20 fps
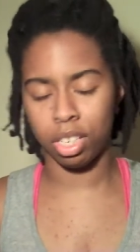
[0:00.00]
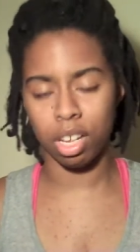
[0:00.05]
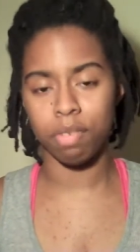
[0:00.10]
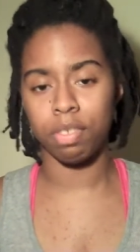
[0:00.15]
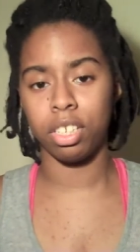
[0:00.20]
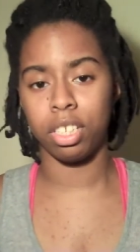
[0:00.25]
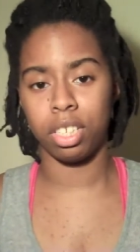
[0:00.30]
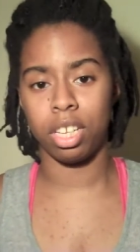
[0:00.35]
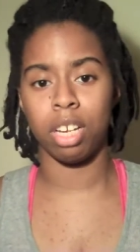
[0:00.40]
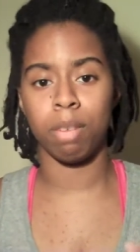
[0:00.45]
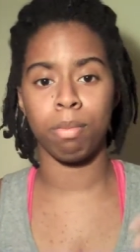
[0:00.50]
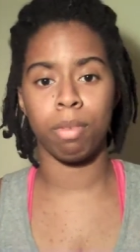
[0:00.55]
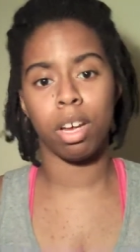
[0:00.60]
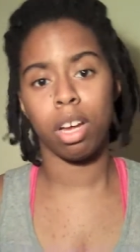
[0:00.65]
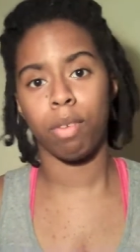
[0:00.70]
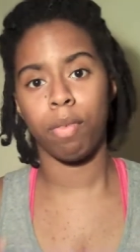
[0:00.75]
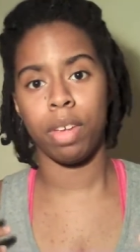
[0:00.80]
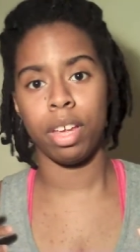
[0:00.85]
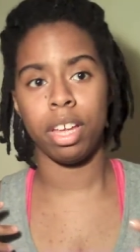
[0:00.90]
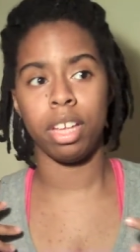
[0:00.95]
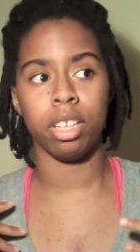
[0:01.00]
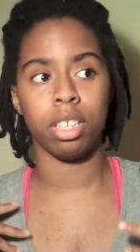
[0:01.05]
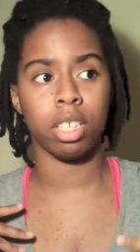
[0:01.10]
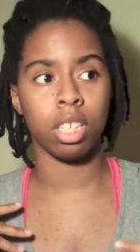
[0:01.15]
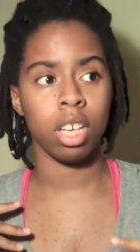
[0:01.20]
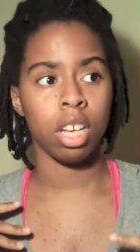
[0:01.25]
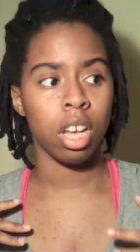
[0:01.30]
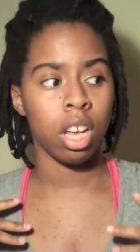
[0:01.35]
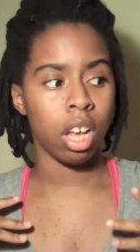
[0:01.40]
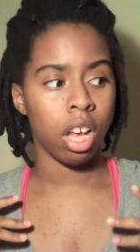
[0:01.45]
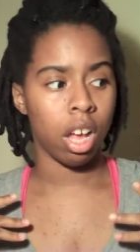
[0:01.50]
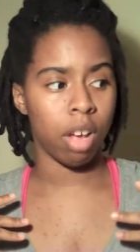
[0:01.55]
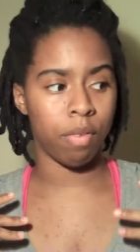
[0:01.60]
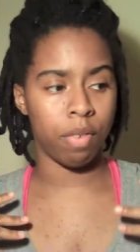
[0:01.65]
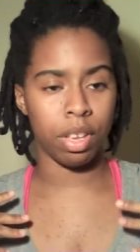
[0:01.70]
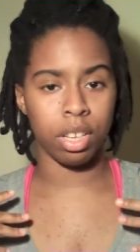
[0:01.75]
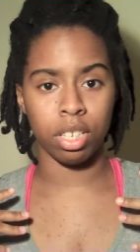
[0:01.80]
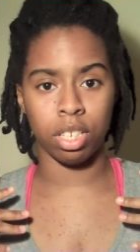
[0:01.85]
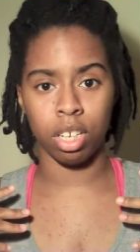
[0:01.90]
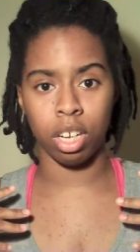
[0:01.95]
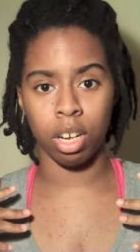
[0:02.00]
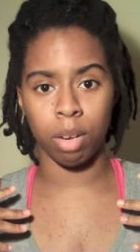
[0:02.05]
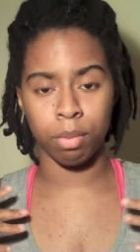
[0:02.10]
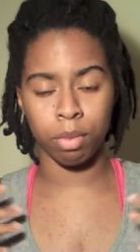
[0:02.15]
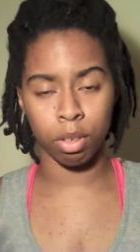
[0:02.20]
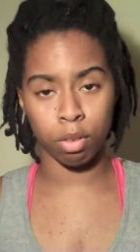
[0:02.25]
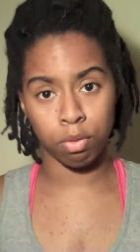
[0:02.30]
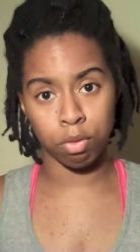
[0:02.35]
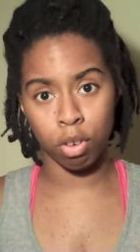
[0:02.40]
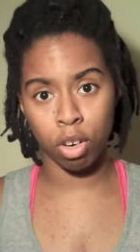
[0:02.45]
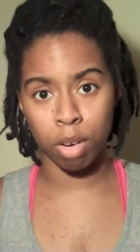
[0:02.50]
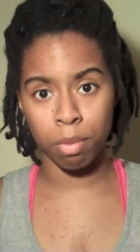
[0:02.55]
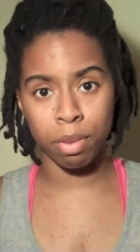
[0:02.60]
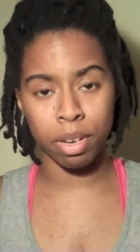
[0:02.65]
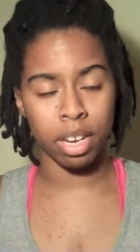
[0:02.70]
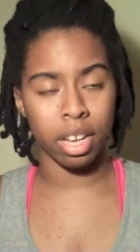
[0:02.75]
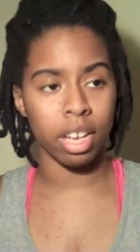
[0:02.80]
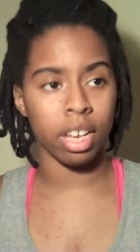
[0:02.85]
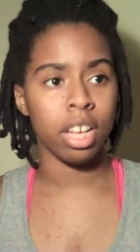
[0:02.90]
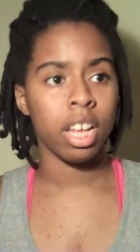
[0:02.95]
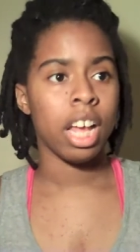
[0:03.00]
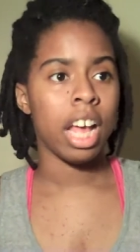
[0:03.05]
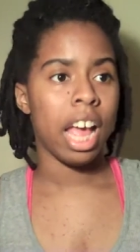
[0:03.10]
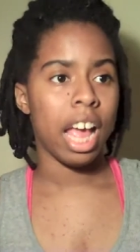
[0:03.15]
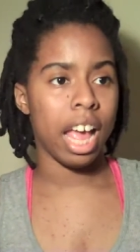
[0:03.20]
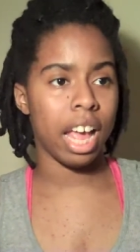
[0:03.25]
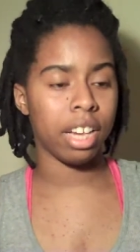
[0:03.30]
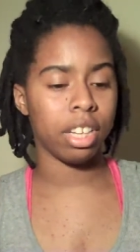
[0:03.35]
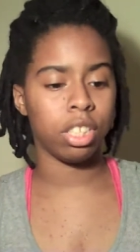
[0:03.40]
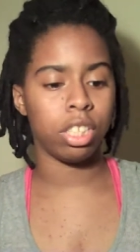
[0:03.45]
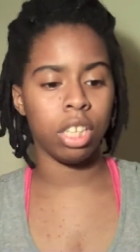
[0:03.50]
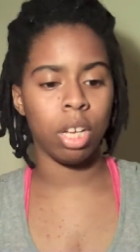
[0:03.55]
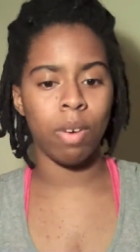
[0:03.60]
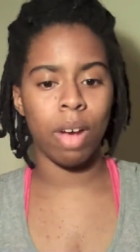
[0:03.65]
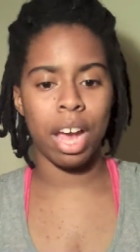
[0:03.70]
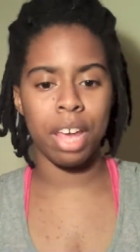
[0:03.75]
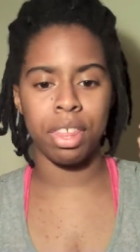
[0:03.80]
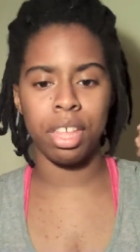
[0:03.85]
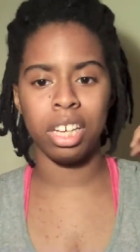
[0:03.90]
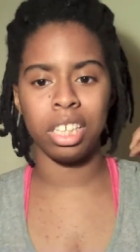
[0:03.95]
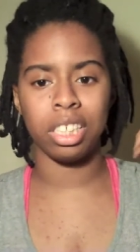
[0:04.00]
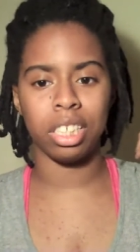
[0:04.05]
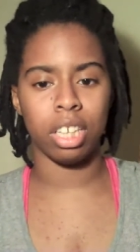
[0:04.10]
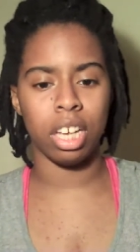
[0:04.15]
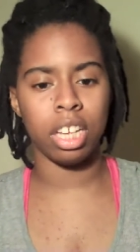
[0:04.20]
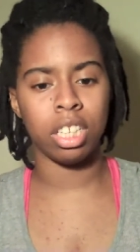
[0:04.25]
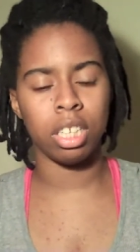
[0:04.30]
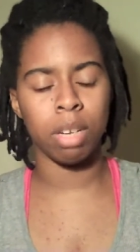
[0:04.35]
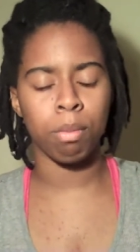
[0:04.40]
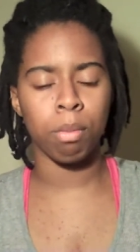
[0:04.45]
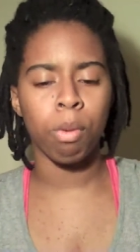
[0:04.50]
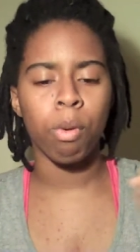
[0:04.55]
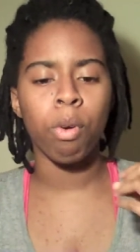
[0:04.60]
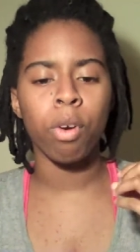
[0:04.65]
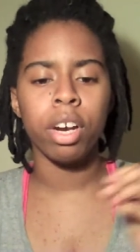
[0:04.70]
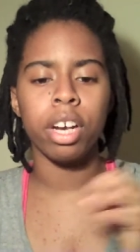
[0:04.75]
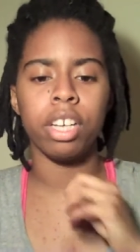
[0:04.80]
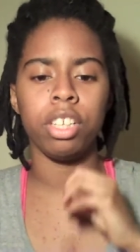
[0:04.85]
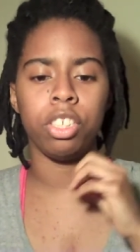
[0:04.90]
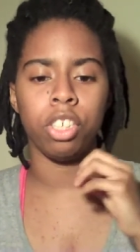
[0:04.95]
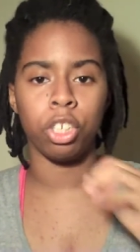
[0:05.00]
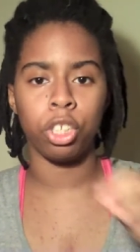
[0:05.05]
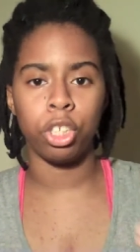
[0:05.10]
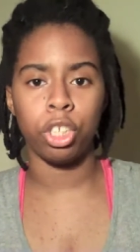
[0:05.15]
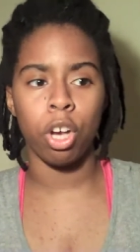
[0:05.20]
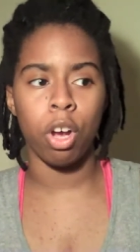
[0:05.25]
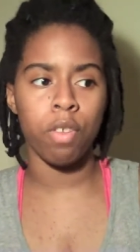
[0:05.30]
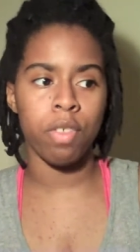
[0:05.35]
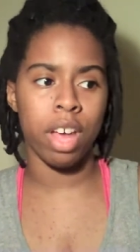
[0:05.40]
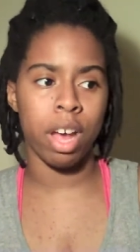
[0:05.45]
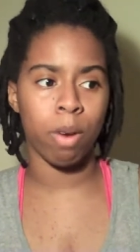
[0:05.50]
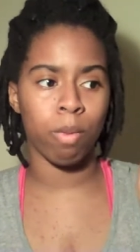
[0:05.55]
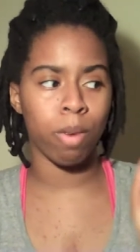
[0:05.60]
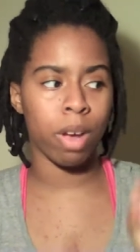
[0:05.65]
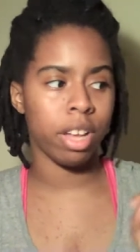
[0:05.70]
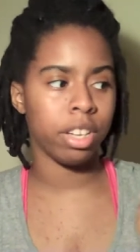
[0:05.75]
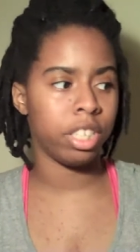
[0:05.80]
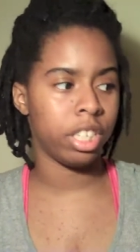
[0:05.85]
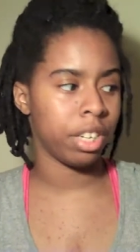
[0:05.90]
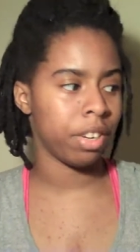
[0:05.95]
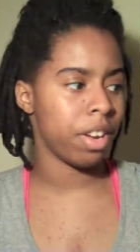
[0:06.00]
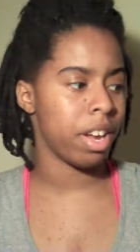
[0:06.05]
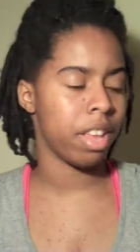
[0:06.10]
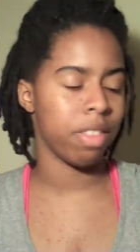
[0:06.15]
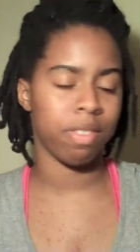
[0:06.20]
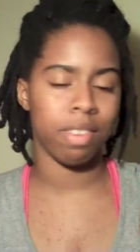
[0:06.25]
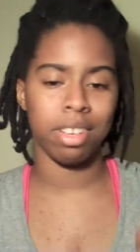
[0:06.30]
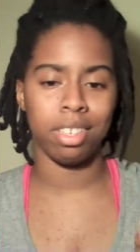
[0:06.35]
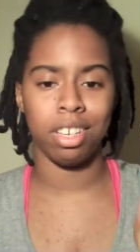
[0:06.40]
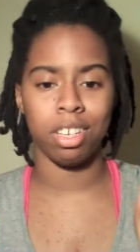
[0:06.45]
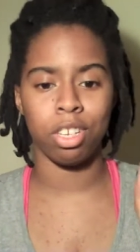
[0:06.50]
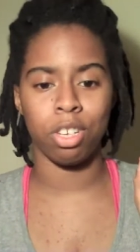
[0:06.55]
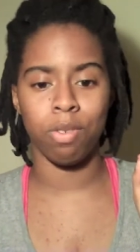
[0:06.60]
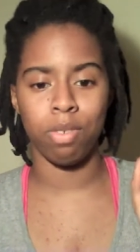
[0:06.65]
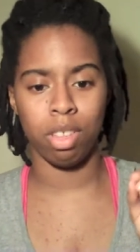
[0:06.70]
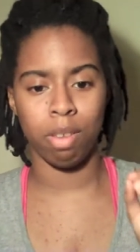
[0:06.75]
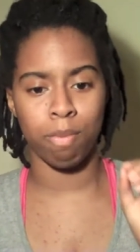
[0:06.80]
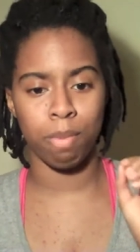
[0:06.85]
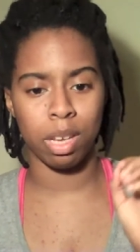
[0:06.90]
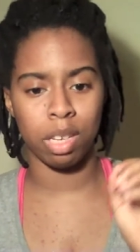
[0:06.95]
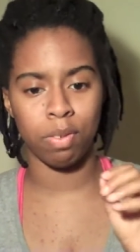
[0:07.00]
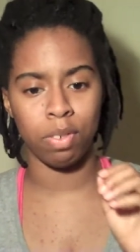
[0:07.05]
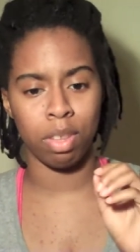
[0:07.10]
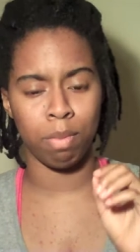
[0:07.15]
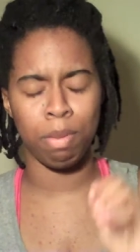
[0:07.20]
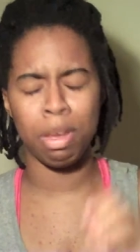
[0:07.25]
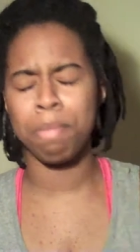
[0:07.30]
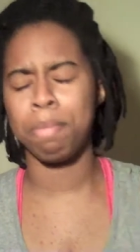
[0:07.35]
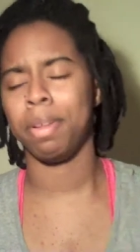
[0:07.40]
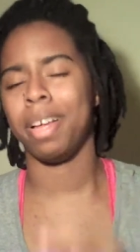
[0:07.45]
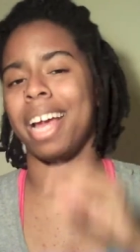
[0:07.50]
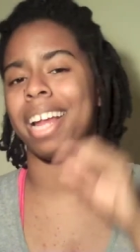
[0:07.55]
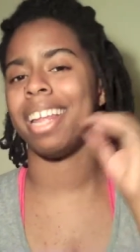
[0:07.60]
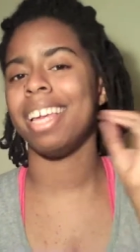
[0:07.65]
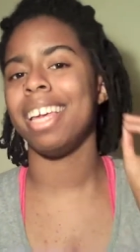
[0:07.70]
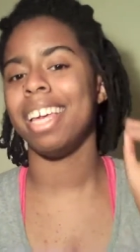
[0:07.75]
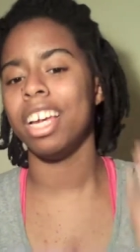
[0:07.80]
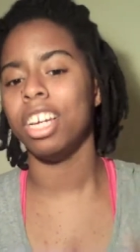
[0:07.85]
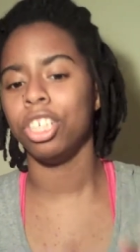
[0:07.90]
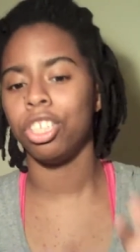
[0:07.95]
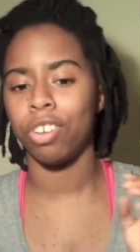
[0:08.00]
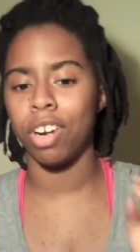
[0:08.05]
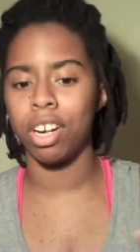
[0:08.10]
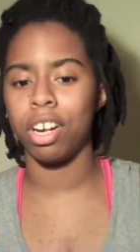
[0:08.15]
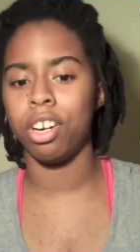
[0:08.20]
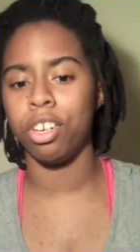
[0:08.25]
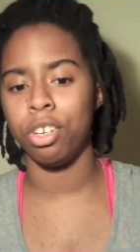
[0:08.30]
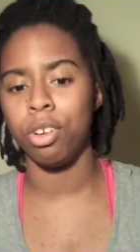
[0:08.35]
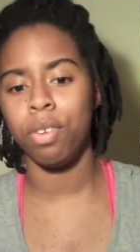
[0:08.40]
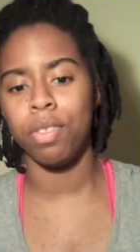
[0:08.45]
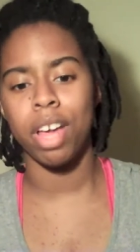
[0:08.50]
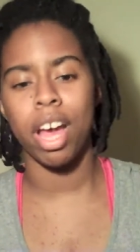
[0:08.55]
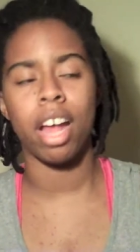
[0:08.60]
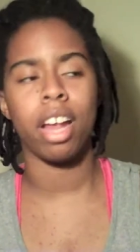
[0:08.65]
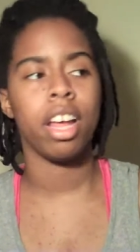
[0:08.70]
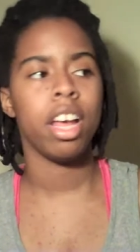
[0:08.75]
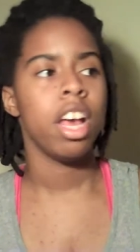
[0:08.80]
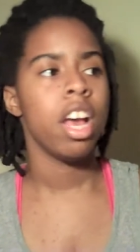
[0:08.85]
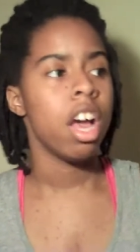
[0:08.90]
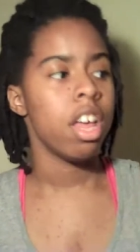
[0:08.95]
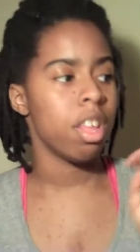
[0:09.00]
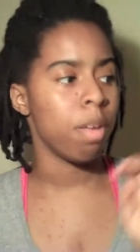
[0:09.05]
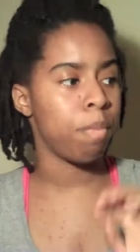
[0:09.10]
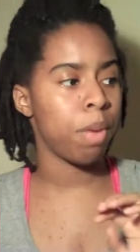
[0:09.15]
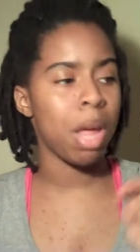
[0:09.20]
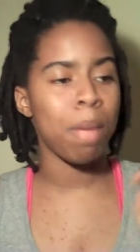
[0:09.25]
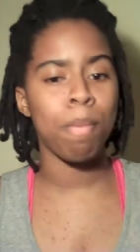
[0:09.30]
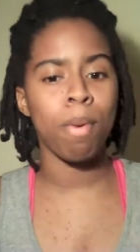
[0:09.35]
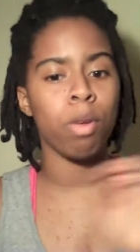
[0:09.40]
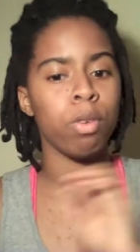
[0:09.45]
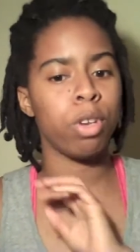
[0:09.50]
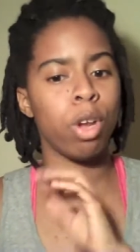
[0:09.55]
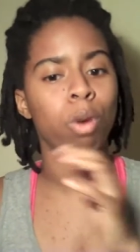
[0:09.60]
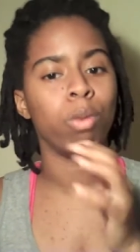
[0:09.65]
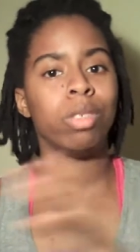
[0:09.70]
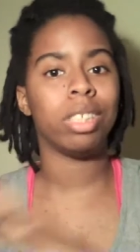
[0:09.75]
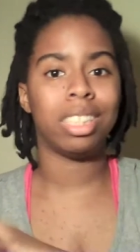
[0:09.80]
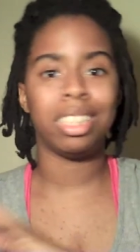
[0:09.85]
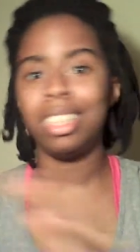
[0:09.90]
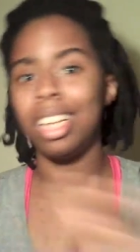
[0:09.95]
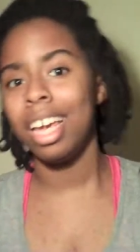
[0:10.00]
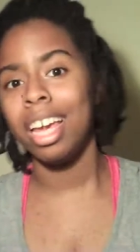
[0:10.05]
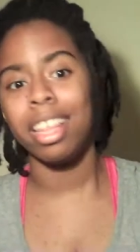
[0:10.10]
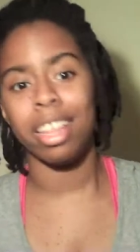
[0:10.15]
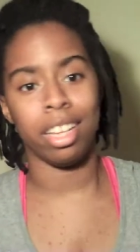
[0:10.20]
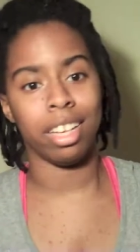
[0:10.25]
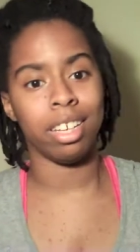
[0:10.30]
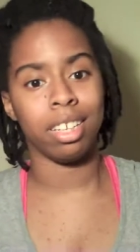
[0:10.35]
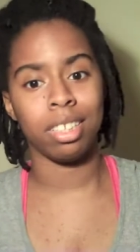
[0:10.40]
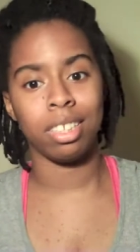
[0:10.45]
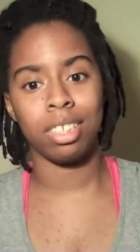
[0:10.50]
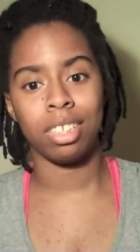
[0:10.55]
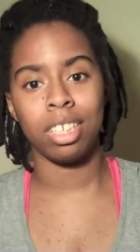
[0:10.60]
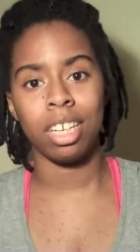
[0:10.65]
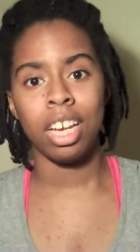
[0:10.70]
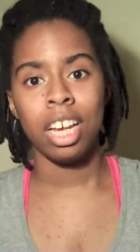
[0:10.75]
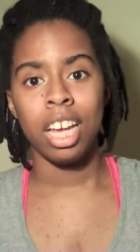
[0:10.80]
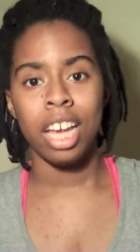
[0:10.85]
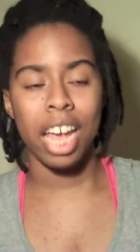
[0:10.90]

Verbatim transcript: of the stigma of his of his um, deformity. And so I think it's, it's, important to show that while Tyrion thinks he's doing the best for the people, and he is trying to do that, the people don't see this.